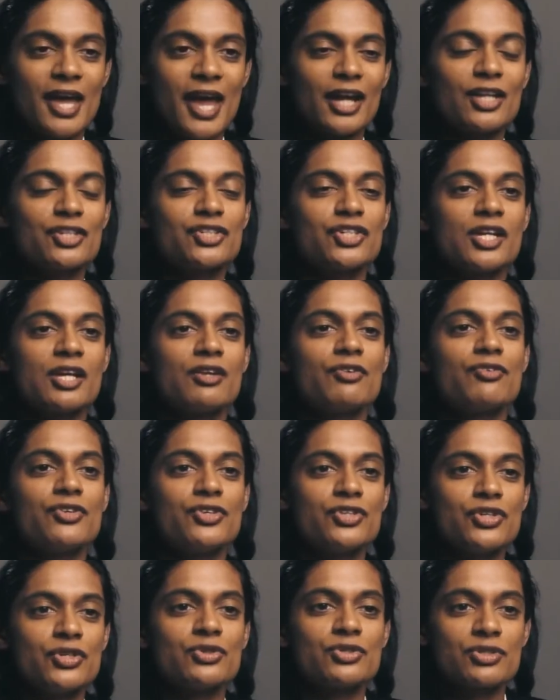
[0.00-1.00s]
actually can
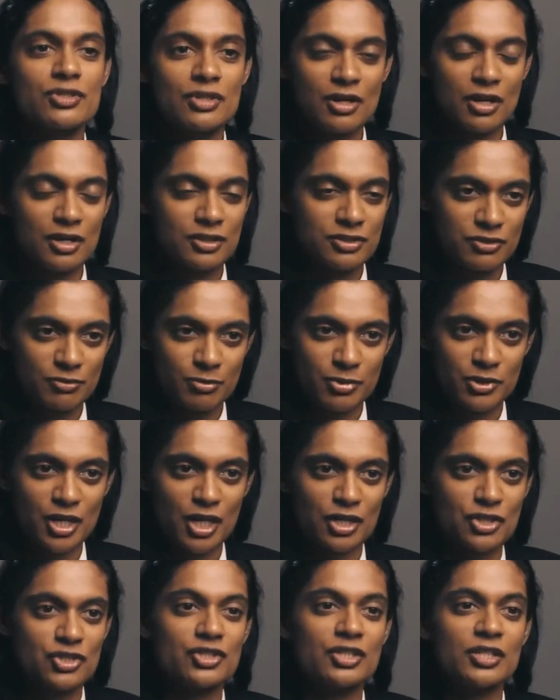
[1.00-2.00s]
reduce the cost of
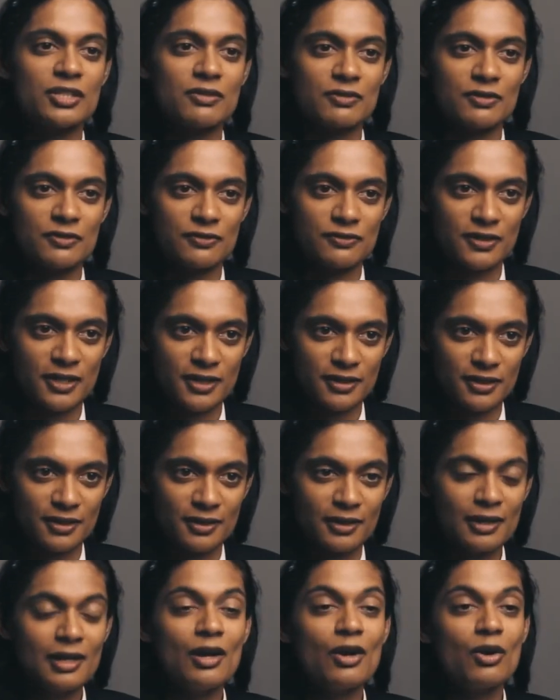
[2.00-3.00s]
production even further.
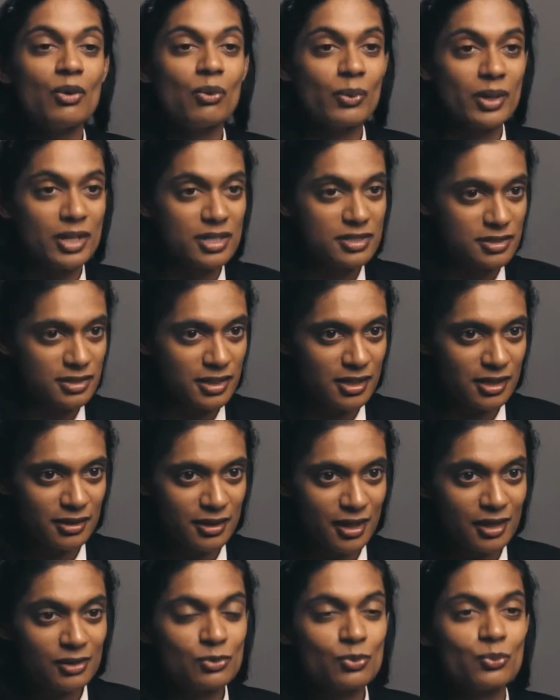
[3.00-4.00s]
We're seeing
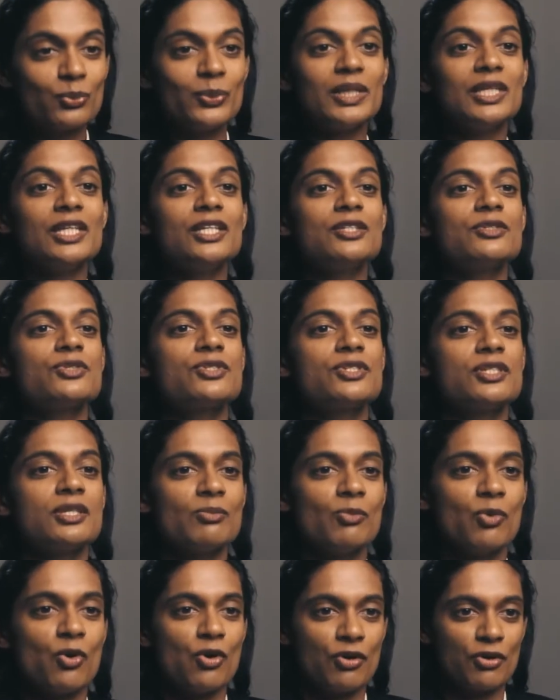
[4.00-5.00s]
that. We need to see
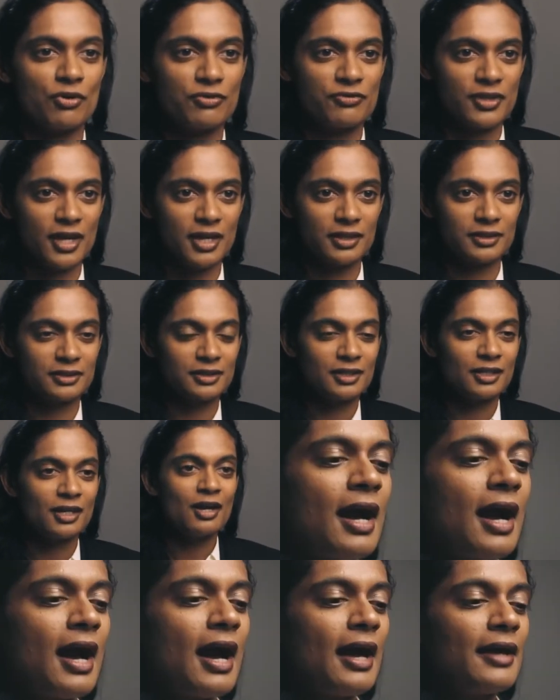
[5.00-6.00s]
more of that.
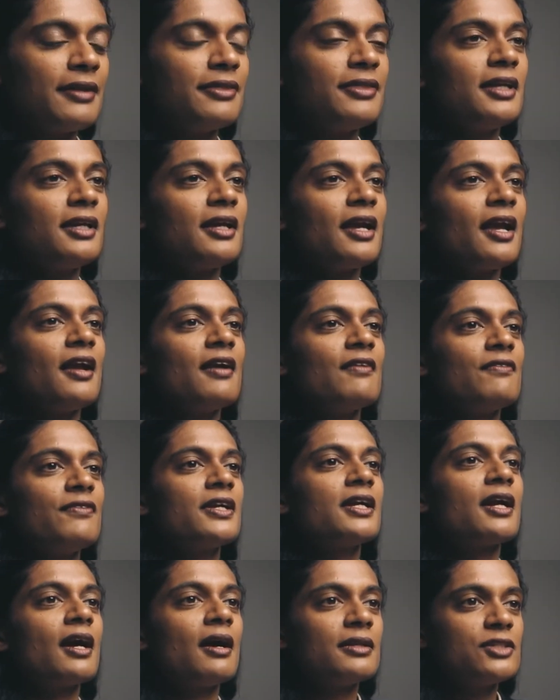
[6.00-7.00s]
I think
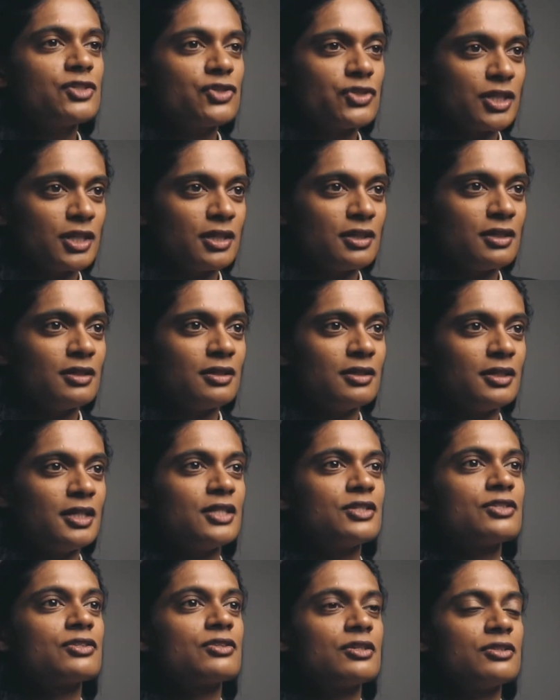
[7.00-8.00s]
every country
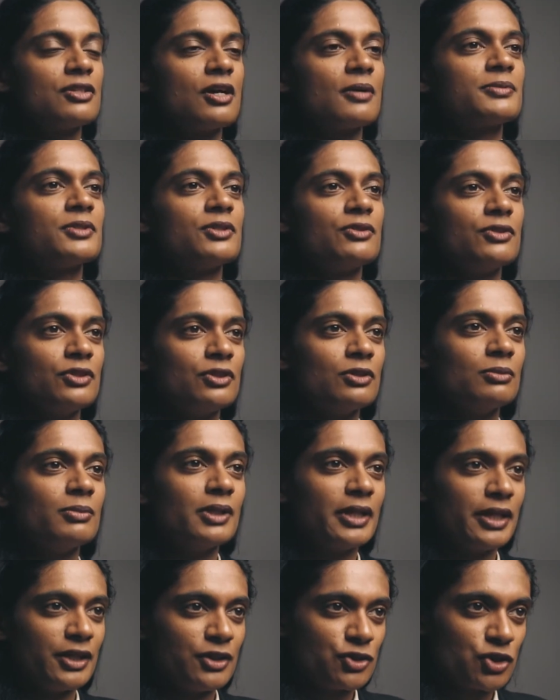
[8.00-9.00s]
needs to adopt a
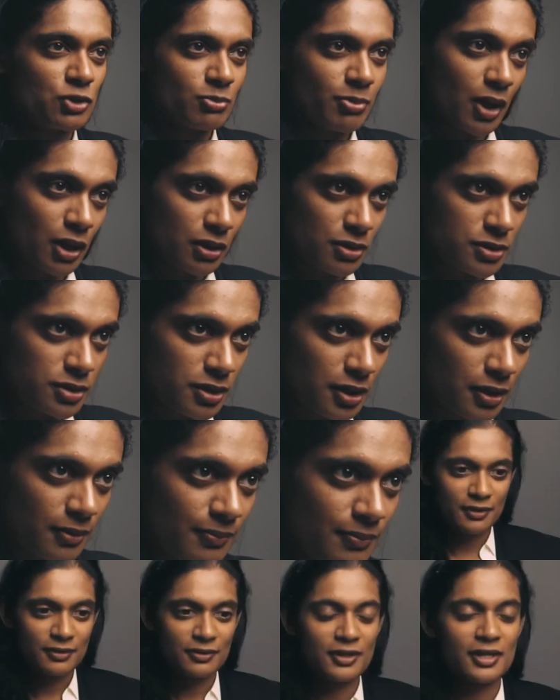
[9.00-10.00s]
renewable energy policy.
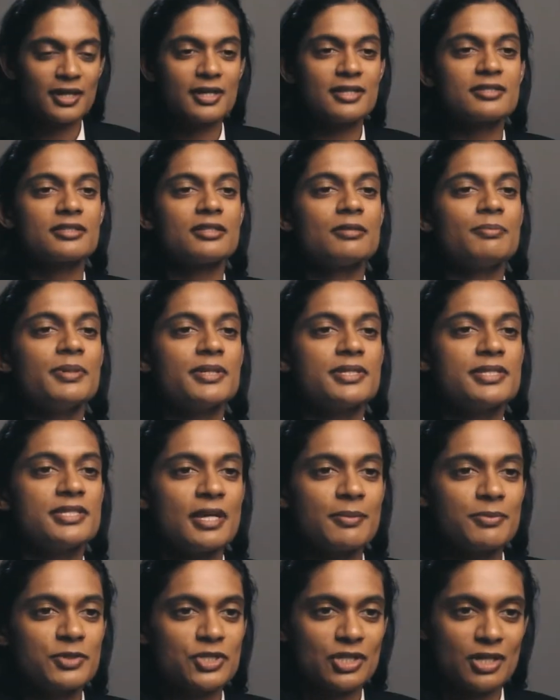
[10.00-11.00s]
There is the
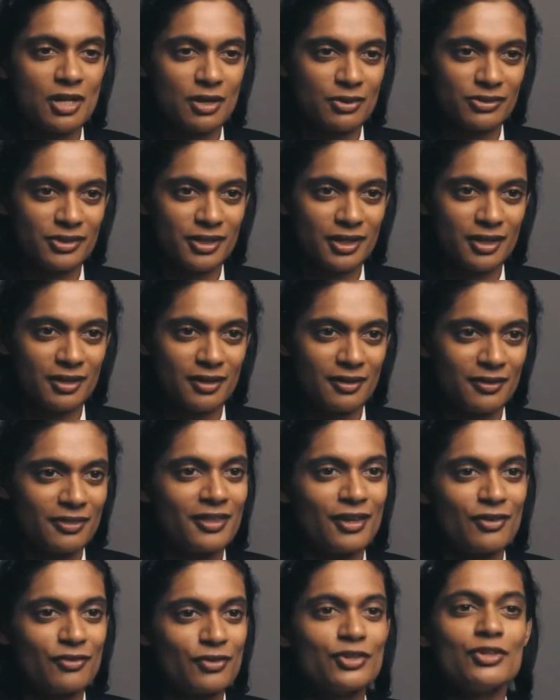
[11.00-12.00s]
perception out there
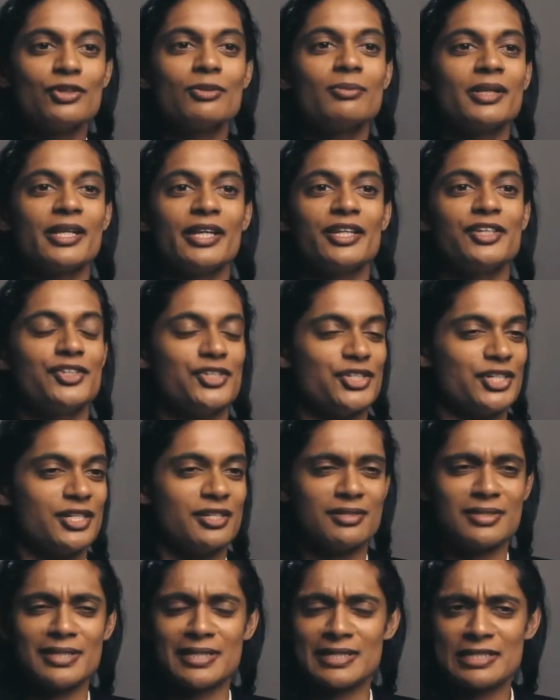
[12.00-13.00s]
that renewable energy
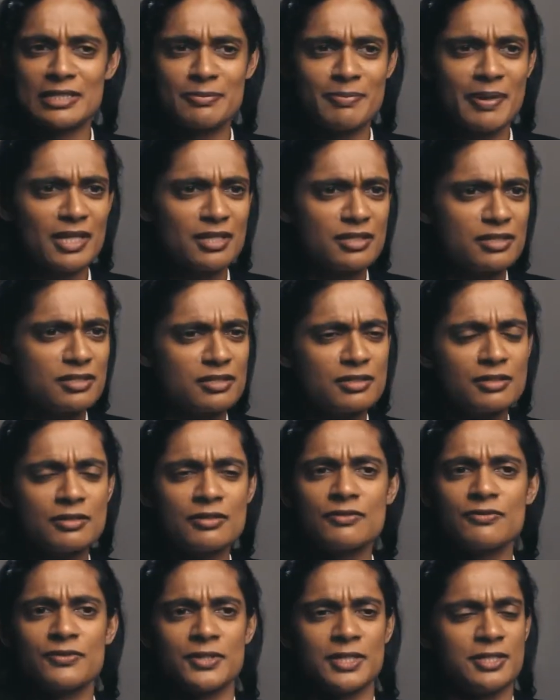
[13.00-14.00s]
is
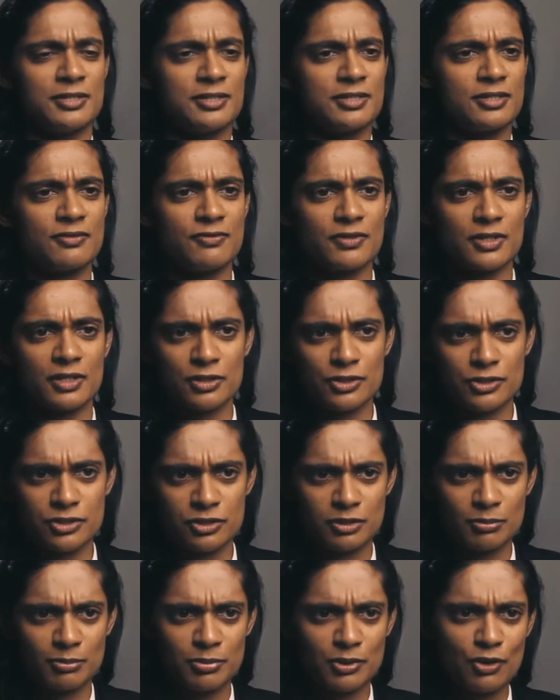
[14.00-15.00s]
expensive, it is difficult to
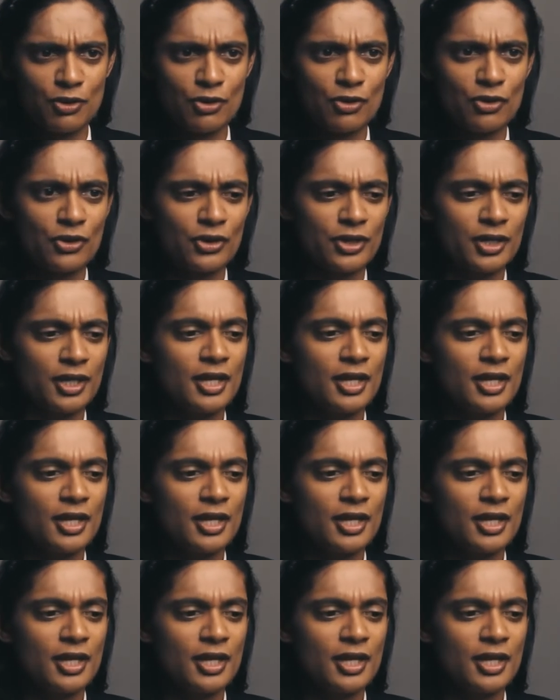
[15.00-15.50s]
deploy,